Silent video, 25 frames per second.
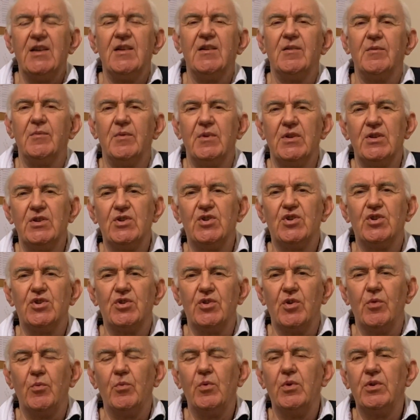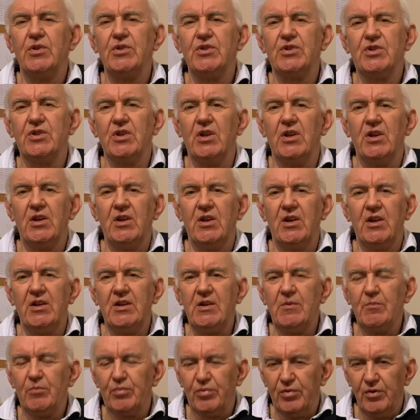which was an
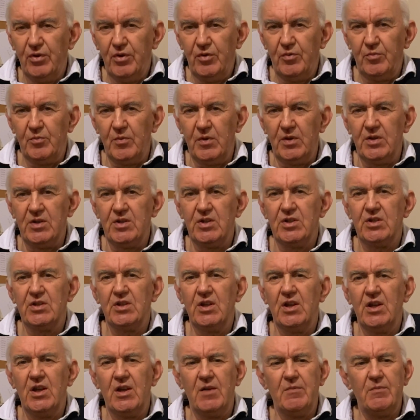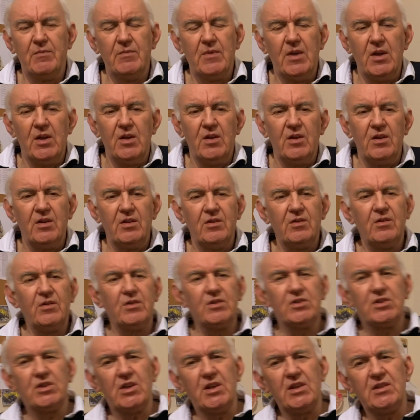improvement.
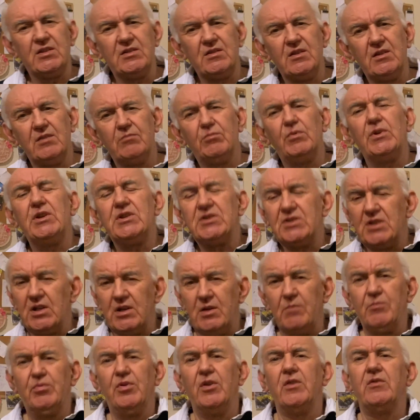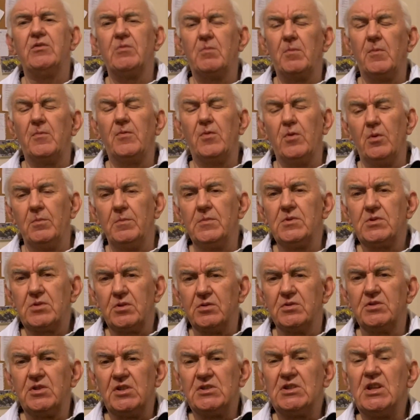It did improve the performance
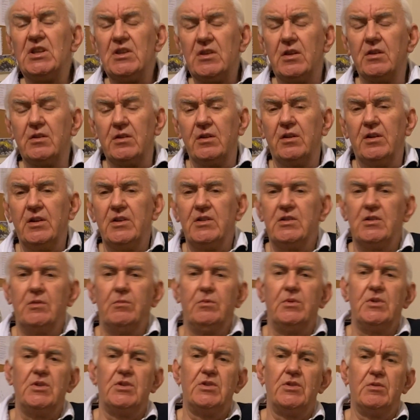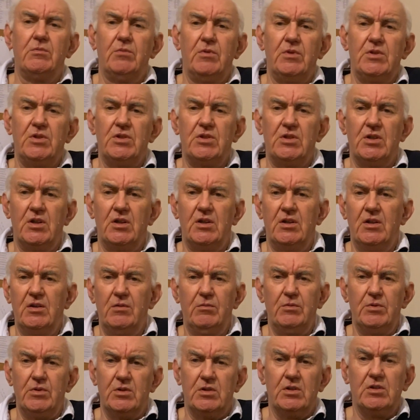because the synthesizer
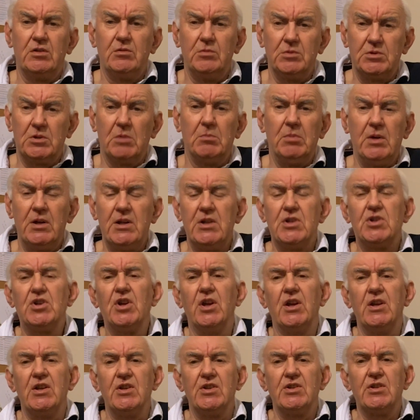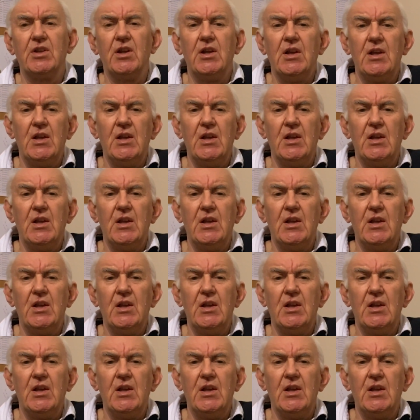was completely changed.